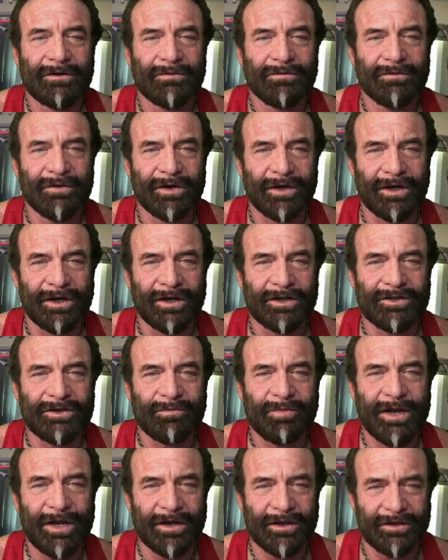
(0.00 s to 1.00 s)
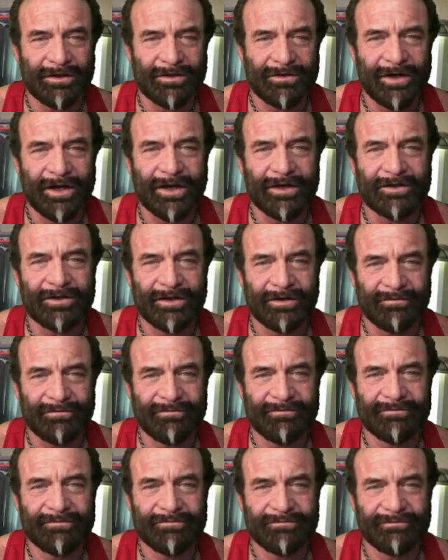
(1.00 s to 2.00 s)
We're um, gonna uh, get you back on the dragon ship.
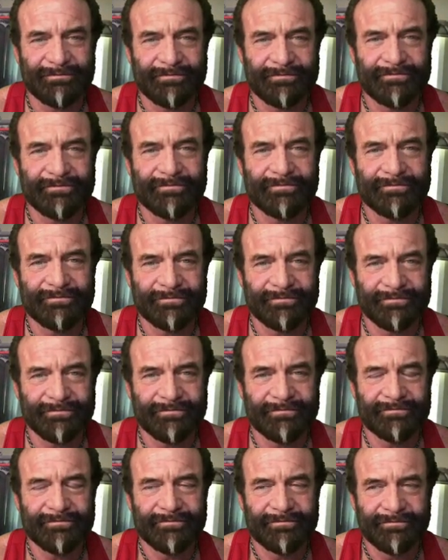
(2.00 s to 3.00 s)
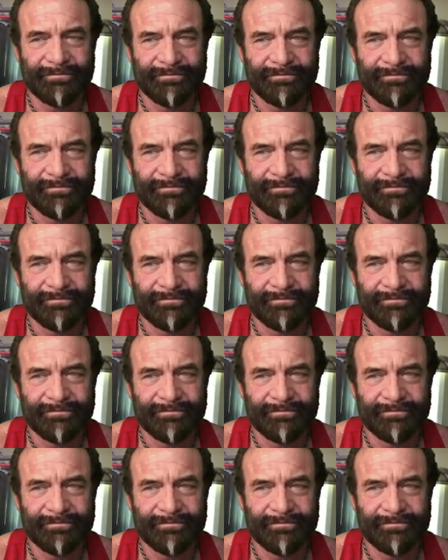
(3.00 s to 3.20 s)
Perfect. Sounds great.